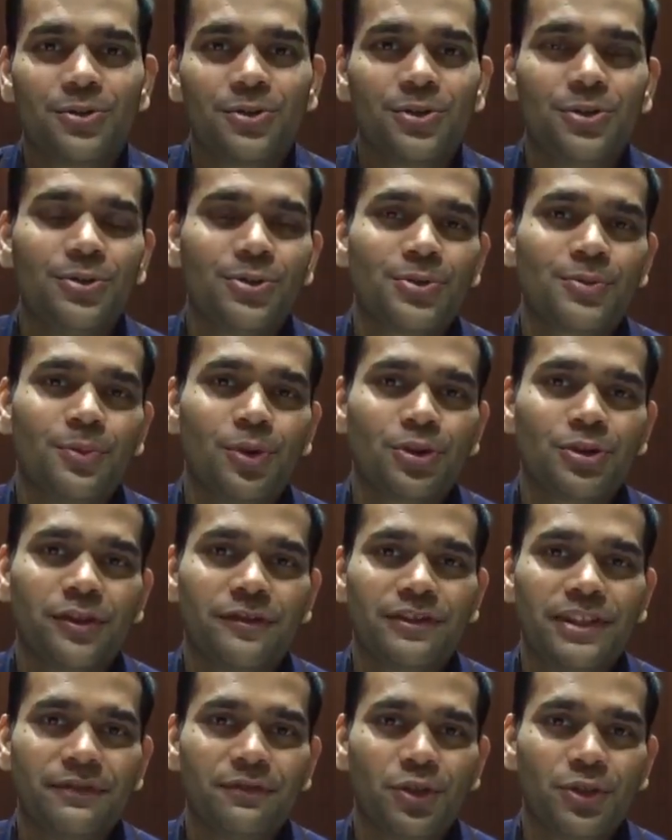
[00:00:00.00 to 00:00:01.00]
to use both
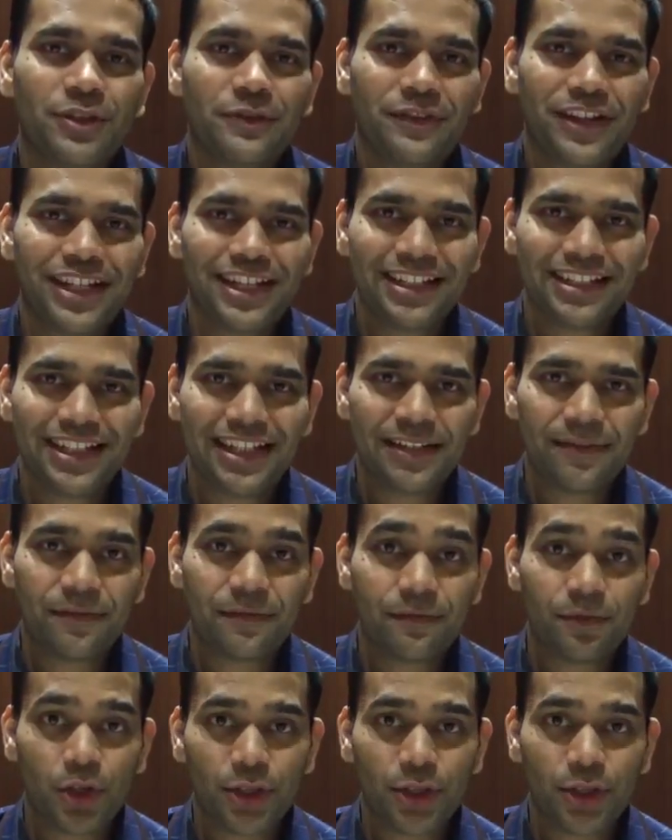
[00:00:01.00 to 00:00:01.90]
of them for the weight gain.